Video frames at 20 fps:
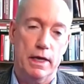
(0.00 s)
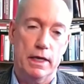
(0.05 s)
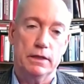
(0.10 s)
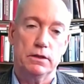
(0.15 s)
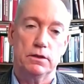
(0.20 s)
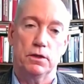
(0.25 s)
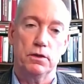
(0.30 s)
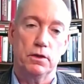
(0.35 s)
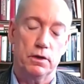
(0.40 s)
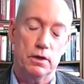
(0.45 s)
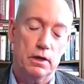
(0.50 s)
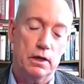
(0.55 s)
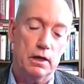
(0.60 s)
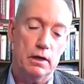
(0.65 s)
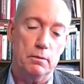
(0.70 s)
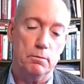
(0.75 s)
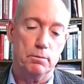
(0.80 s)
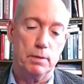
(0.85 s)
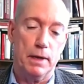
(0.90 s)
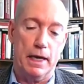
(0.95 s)
into
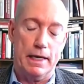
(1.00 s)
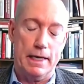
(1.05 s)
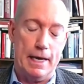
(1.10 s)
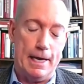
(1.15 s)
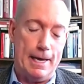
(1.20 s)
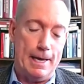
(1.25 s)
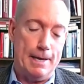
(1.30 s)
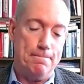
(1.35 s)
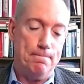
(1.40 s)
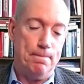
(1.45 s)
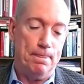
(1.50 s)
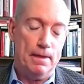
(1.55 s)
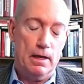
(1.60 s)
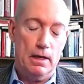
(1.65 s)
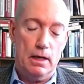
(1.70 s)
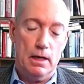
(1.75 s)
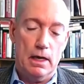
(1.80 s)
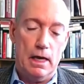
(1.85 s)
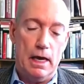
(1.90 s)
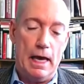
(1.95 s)
the Baye
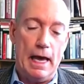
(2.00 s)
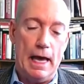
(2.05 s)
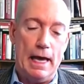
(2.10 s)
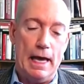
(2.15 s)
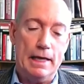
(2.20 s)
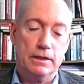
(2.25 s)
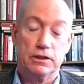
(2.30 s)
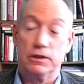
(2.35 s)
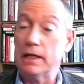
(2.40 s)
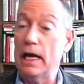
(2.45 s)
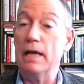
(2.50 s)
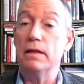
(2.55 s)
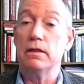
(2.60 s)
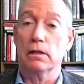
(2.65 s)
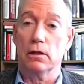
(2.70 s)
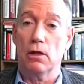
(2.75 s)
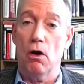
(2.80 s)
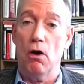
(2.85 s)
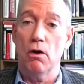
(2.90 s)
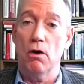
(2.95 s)
and stayed
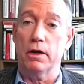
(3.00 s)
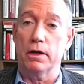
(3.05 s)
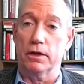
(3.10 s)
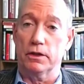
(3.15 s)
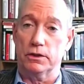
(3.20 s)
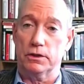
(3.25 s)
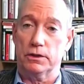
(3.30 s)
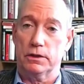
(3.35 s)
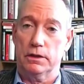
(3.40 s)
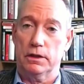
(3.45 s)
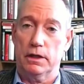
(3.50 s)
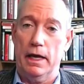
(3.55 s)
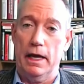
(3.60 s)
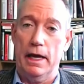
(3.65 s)
the longest.